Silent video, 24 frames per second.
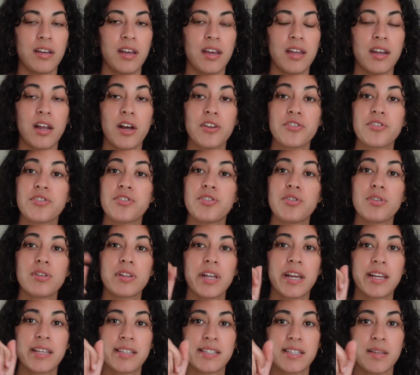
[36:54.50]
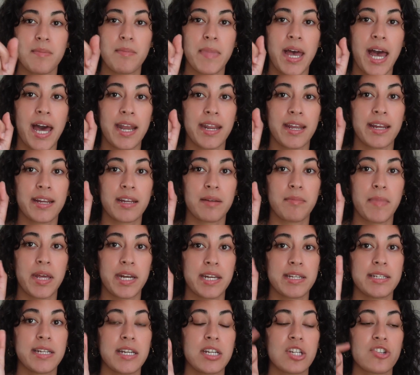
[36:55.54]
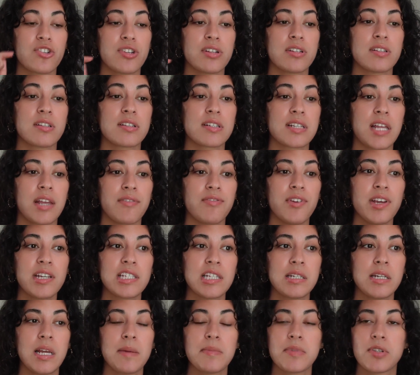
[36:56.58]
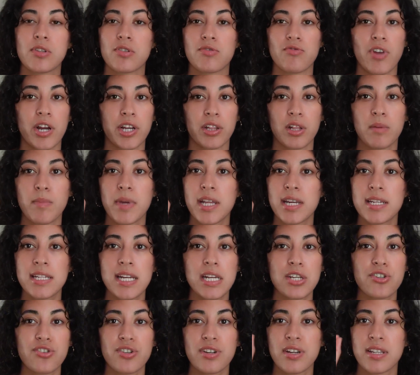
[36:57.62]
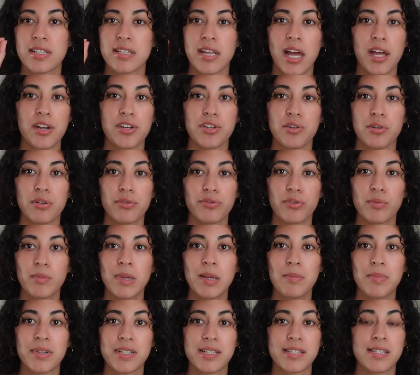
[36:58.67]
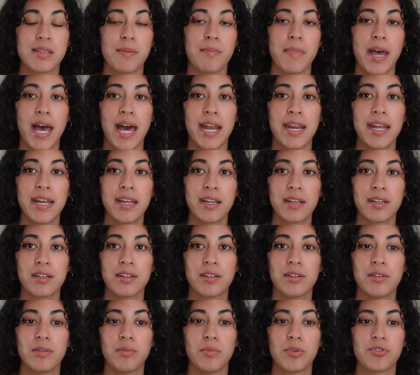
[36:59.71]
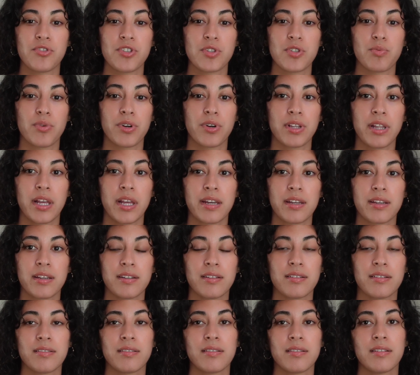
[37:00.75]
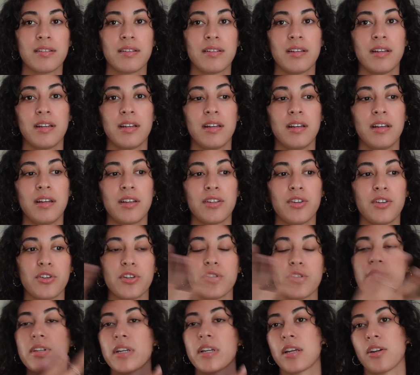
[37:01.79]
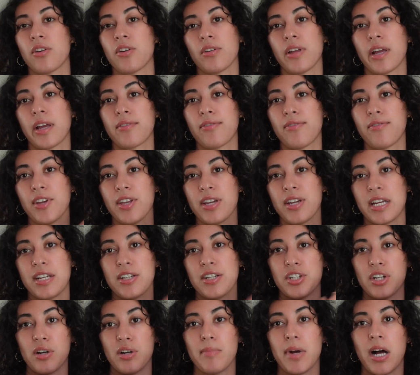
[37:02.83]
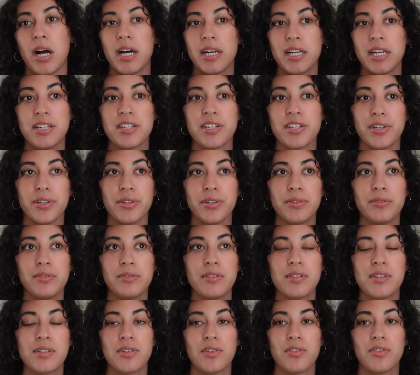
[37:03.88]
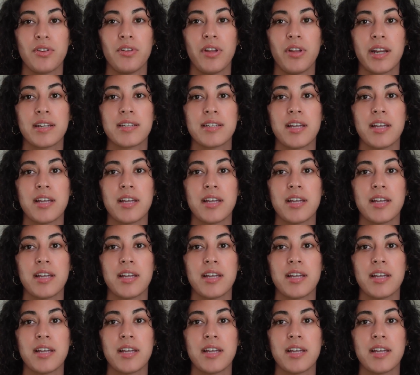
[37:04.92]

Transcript: And also doing like somatic meditations. Because I feel like sometimes this regular meditation does not do it for me, but somatic, which is where like you're like feeling into your body too. So they'll like